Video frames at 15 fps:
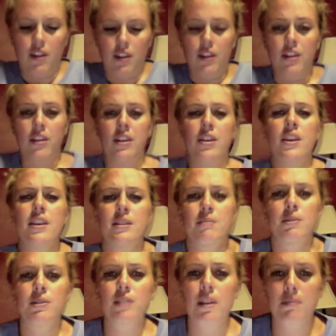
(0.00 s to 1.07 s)
these
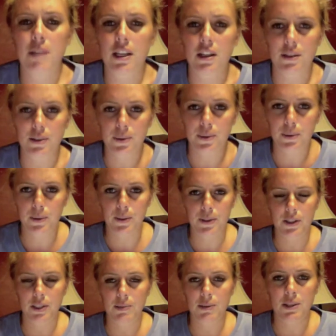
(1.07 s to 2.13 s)
multimedia tools are
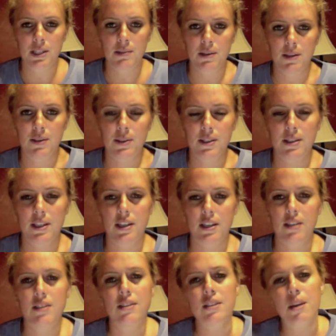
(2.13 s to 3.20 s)
supposed to be used as like a
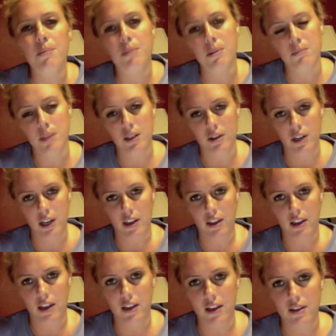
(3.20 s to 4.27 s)
supplementary
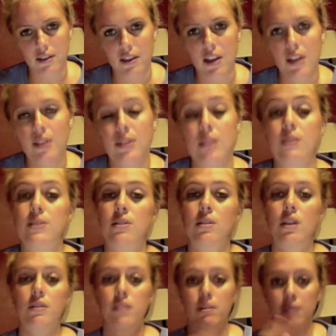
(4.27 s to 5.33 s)
thing. So you still
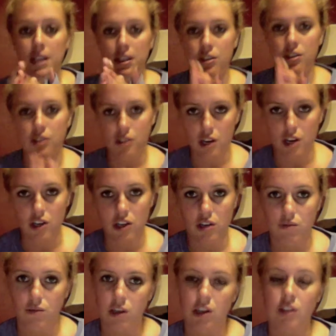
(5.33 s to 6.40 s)
have your main instruction
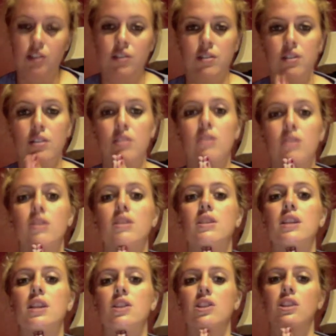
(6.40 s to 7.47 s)
where you're
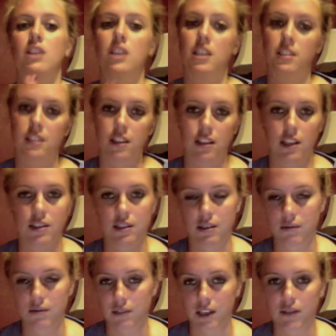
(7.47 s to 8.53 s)
teaching the kids the lesson,
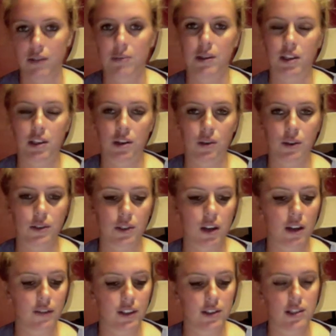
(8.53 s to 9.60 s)
whatever, but then you also
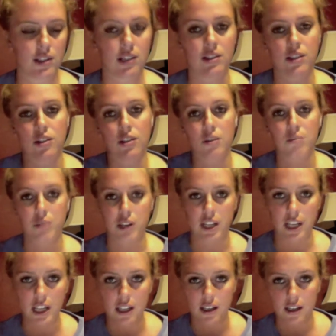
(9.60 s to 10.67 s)
have these things that you can bring in,